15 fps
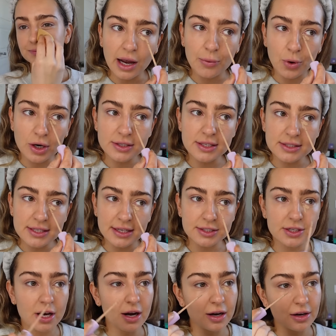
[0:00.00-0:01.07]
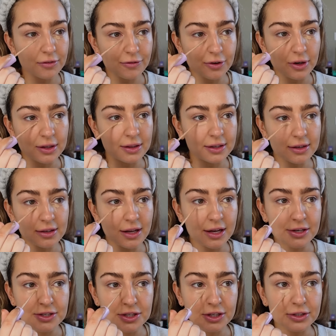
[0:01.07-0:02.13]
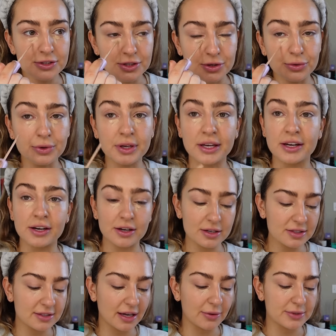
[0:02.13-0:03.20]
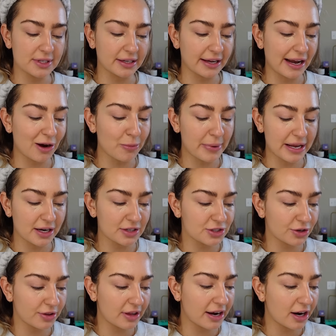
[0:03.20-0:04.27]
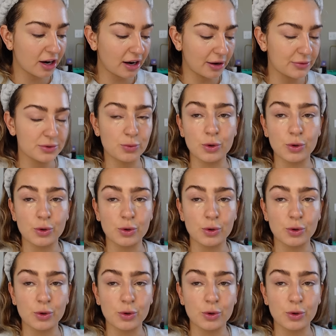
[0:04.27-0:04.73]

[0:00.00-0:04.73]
I worked at TikTok for a little under two years. I was an account manager there. I was